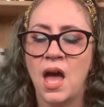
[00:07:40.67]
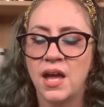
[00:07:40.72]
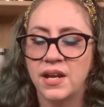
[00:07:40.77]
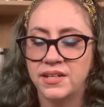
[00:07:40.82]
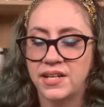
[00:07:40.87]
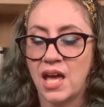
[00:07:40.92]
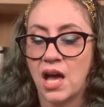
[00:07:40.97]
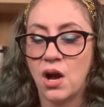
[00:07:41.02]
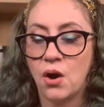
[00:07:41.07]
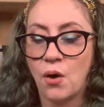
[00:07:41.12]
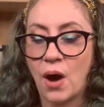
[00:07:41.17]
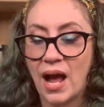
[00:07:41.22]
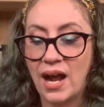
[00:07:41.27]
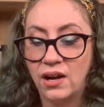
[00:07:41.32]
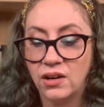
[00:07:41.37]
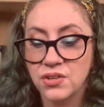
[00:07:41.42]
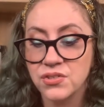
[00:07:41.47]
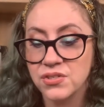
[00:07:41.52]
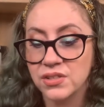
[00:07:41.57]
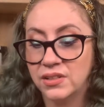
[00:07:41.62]
Now, I
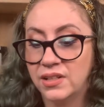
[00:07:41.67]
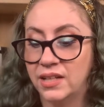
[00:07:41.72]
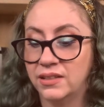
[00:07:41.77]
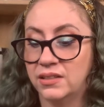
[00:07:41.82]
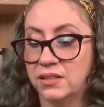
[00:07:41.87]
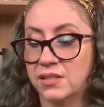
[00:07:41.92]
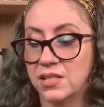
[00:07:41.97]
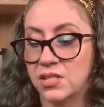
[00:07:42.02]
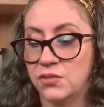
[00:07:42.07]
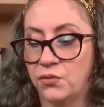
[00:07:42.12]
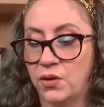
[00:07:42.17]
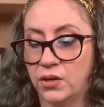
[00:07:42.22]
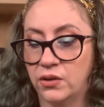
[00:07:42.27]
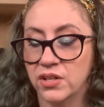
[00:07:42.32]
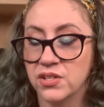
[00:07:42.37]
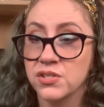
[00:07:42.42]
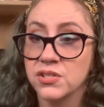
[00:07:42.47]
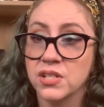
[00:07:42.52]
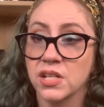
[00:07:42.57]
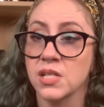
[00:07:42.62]
also like that this
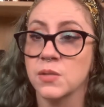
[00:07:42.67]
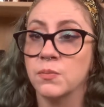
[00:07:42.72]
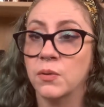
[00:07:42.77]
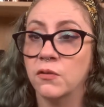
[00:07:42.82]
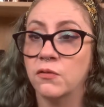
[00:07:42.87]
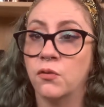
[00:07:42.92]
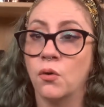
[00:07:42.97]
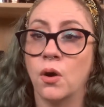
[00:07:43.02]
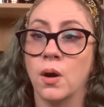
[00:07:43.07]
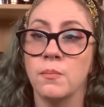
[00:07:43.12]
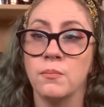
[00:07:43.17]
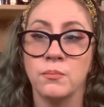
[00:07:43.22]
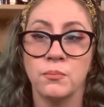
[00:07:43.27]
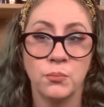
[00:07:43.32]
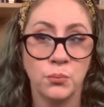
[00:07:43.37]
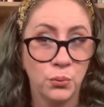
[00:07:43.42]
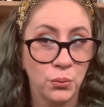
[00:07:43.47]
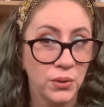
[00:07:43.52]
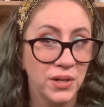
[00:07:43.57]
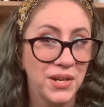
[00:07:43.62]
fragrance does perform
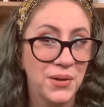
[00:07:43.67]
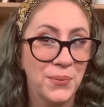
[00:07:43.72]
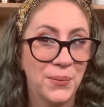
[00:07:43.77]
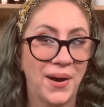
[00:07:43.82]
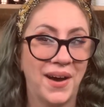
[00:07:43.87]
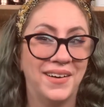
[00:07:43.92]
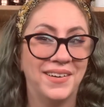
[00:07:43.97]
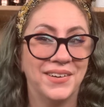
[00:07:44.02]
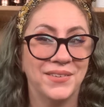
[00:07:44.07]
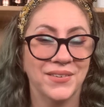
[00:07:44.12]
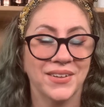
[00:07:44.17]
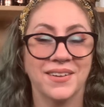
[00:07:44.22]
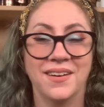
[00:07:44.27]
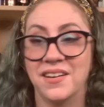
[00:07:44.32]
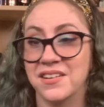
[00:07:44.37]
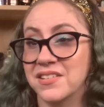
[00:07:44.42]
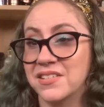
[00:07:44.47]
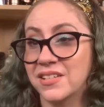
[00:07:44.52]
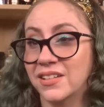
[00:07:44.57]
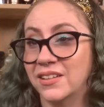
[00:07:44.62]
pretty well in
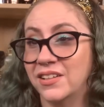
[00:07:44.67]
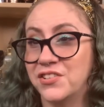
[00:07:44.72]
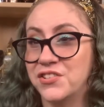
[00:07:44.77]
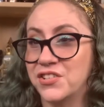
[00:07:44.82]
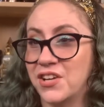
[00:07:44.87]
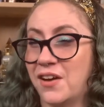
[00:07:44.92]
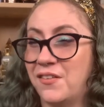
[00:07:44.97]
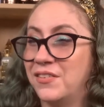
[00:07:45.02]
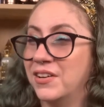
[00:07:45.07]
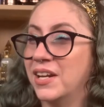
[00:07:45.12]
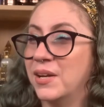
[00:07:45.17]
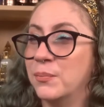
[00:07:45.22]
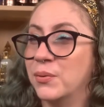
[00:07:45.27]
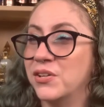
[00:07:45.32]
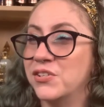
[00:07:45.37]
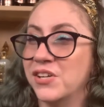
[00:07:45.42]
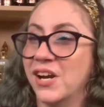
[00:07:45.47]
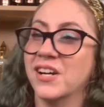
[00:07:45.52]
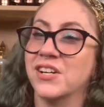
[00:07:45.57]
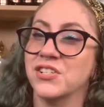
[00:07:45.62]
regards to longevity,
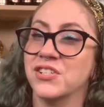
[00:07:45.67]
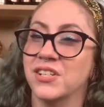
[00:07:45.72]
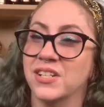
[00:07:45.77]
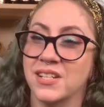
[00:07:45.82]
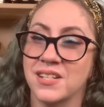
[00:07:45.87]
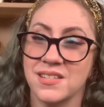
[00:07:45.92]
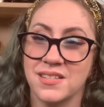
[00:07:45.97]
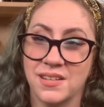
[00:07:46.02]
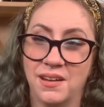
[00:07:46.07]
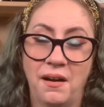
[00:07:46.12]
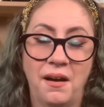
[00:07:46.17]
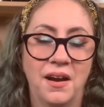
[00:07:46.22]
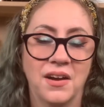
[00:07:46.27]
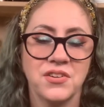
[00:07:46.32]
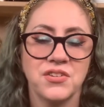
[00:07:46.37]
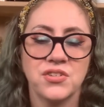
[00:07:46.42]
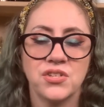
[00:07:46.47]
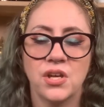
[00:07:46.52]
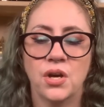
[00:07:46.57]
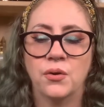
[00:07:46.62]
projection, and
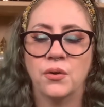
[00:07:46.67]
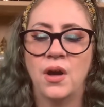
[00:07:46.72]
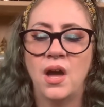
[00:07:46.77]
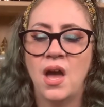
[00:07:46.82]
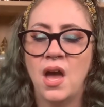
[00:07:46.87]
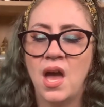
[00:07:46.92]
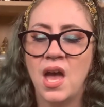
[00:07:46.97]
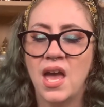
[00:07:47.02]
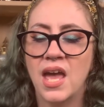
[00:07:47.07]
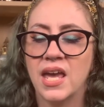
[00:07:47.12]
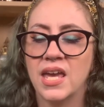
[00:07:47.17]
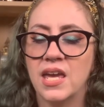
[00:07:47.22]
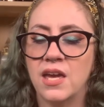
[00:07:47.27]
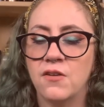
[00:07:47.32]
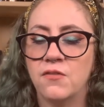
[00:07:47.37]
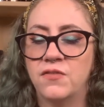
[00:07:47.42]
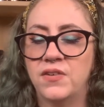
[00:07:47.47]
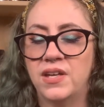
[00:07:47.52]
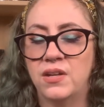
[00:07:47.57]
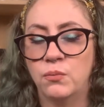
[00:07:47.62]
sillage. So
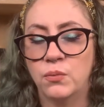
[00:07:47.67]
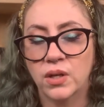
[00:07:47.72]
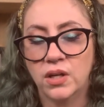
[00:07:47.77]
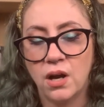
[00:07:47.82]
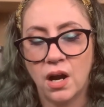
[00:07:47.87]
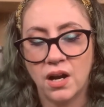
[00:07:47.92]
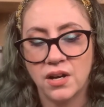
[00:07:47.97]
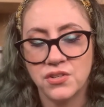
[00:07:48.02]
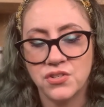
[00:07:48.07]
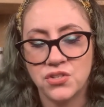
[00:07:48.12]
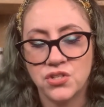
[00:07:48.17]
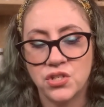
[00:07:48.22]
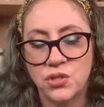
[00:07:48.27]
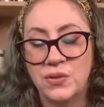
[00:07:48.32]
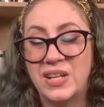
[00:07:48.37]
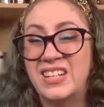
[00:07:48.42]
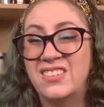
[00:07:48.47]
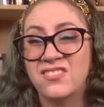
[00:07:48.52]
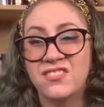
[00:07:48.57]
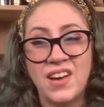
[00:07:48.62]
if in regards to
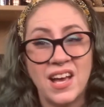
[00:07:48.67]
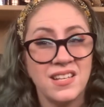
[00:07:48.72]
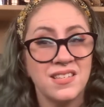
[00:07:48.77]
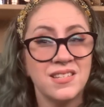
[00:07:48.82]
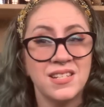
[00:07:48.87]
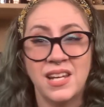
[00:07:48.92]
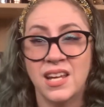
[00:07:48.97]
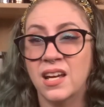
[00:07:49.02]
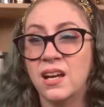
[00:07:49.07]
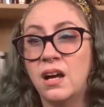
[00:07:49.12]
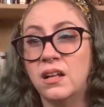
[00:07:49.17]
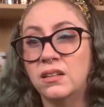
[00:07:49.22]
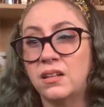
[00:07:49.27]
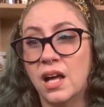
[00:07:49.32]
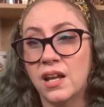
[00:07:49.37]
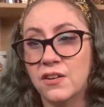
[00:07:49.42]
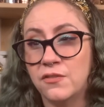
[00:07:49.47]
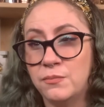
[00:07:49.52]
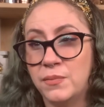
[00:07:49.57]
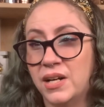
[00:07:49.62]
investing a
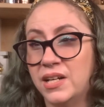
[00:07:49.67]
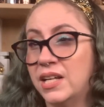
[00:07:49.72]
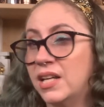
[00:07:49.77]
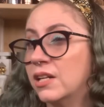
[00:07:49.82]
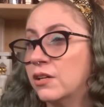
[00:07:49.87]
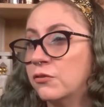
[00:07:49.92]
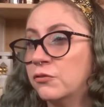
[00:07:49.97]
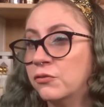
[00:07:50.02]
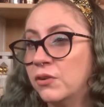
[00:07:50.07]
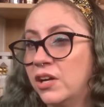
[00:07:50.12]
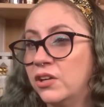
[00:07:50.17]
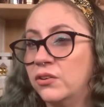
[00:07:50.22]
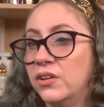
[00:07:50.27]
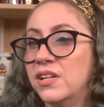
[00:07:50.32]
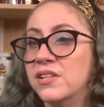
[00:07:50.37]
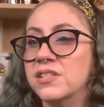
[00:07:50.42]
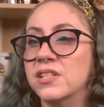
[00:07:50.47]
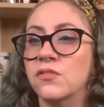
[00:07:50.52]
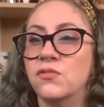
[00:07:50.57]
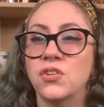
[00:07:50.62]
lot of money in a
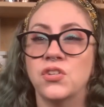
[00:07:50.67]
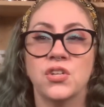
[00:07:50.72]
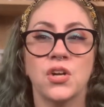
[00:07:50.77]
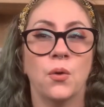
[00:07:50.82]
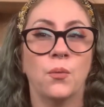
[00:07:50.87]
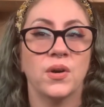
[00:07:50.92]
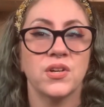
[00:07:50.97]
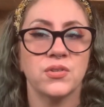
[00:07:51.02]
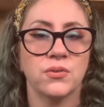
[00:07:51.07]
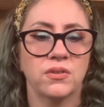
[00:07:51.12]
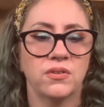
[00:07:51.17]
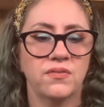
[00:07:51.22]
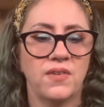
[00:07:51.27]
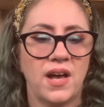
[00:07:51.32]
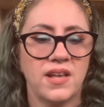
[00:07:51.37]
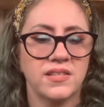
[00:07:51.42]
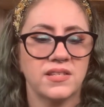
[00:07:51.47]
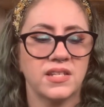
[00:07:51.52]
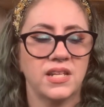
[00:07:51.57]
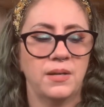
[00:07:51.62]
fragrance, if you don't want to
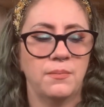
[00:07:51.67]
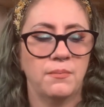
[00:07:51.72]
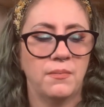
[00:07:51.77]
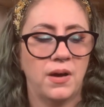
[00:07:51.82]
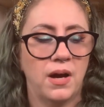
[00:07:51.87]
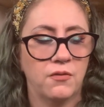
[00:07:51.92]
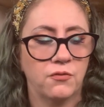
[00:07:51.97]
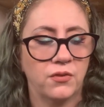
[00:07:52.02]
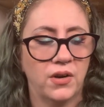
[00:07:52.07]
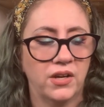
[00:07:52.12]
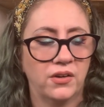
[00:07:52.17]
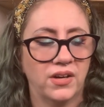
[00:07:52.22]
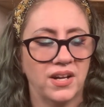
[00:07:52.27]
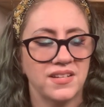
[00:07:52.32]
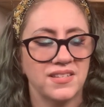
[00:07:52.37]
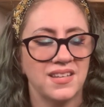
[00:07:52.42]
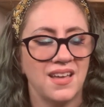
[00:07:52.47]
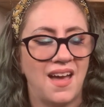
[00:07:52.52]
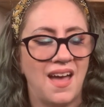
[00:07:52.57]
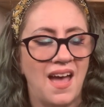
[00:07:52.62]
invest in a
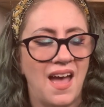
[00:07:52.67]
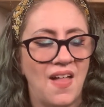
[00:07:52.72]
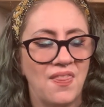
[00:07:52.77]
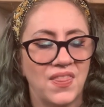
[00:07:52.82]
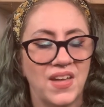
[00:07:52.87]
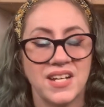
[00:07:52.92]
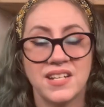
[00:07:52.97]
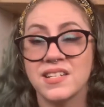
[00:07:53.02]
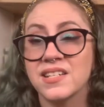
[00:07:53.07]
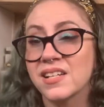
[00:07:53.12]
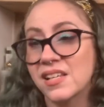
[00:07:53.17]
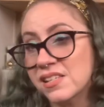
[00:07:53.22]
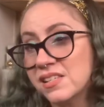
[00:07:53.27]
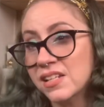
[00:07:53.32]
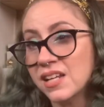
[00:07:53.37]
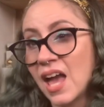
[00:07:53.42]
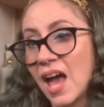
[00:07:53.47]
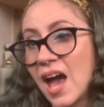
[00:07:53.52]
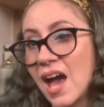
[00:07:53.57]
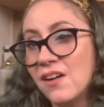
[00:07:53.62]
fragrance that
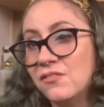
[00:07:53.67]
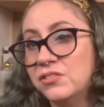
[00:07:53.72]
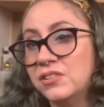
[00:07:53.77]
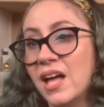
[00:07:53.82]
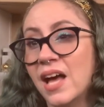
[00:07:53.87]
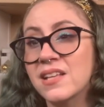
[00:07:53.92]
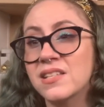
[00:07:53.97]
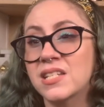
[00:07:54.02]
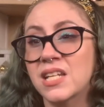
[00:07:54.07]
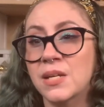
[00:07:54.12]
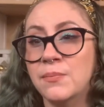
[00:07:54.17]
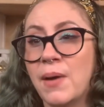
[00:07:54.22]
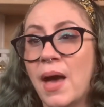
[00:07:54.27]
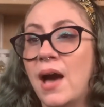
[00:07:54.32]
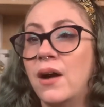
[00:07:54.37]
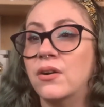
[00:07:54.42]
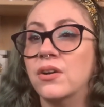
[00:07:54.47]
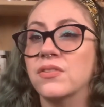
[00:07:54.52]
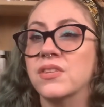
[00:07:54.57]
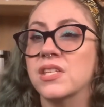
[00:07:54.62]
doesn't have lasting
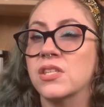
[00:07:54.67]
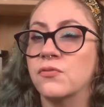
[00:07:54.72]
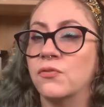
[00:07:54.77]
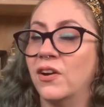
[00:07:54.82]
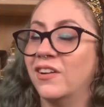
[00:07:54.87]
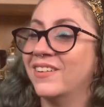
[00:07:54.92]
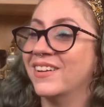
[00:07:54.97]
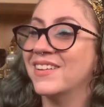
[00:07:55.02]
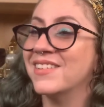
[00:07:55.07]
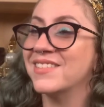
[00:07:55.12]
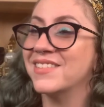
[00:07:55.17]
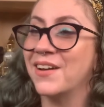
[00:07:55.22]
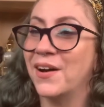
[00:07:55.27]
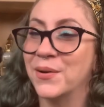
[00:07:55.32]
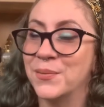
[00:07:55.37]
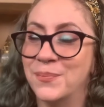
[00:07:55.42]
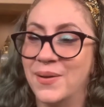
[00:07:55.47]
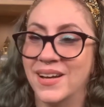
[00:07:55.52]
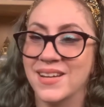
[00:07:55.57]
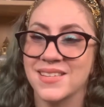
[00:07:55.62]
power, this fragrance
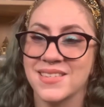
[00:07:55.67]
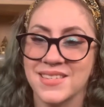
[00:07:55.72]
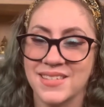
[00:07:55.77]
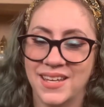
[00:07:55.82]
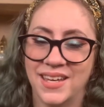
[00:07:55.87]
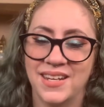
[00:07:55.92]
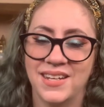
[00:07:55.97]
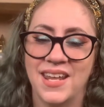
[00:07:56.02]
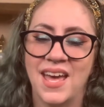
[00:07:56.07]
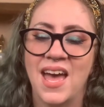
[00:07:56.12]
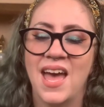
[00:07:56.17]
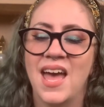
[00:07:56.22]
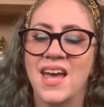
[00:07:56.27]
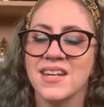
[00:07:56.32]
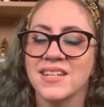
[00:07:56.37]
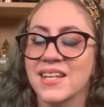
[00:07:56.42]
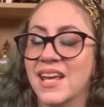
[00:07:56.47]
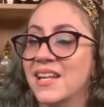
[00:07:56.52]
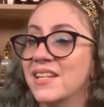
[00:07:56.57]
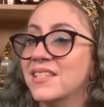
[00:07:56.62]
on my skin
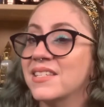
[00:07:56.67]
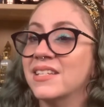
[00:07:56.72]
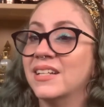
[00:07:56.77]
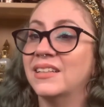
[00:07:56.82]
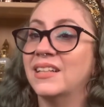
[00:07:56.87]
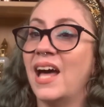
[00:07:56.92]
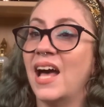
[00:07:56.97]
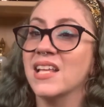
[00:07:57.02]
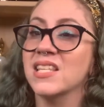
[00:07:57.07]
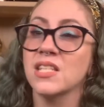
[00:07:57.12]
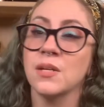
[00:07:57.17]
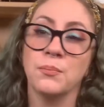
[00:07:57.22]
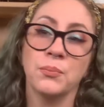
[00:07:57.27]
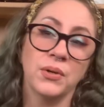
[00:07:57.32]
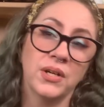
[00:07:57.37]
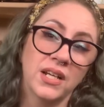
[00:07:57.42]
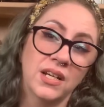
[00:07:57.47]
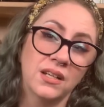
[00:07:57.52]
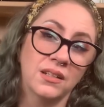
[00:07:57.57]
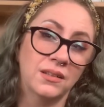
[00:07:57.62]
tends to last a
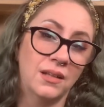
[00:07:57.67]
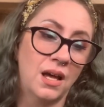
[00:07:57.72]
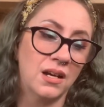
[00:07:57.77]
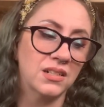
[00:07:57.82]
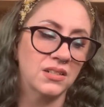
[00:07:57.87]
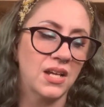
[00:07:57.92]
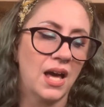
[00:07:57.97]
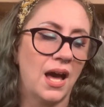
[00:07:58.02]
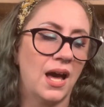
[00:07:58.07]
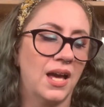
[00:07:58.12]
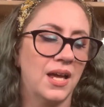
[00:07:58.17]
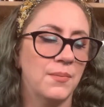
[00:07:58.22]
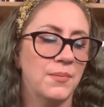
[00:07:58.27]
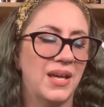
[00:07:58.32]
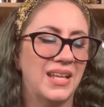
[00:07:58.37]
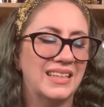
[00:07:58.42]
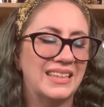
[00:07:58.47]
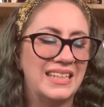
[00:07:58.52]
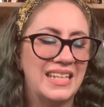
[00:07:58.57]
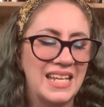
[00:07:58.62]
pretty good long time,
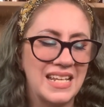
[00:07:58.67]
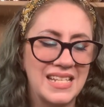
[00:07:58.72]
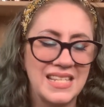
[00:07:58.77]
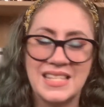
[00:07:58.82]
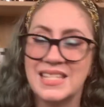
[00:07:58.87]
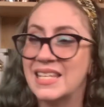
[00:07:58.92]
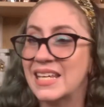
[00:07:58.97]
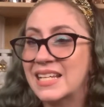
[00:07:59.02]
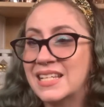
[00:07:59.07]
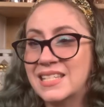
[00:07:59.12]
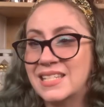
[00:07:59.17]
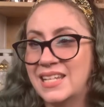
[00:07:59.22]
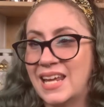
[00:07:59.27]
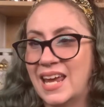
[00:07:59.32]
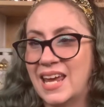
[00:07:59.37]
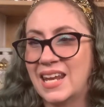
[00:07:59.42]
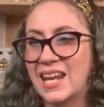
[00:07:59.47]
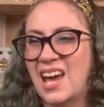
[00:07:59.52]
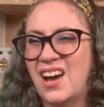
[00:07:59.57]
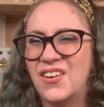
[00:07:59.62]
at least 6 to
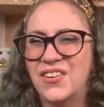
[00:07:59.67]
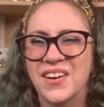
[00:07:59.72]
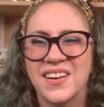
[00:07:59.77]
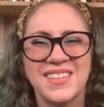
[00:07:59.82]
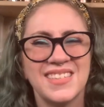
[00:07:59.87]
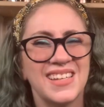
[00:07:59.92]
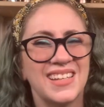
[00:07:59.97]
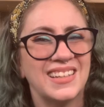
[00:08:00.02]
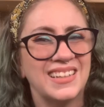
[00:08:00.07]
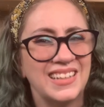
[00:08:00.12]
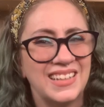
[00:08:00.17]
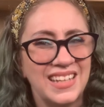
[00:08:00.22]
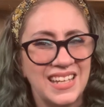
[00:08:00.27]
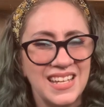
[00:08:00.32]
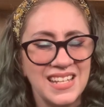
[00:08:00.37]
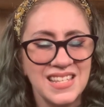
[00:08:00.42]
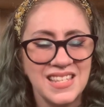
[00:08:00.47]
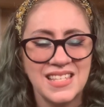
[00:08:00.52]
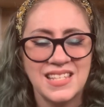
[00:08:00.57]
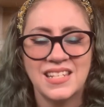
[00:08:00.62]
8 hours
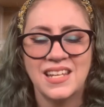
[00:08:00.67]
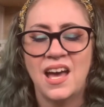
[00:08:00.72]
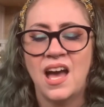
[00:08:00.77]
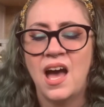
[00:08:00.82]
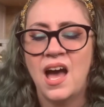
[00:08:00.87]
least.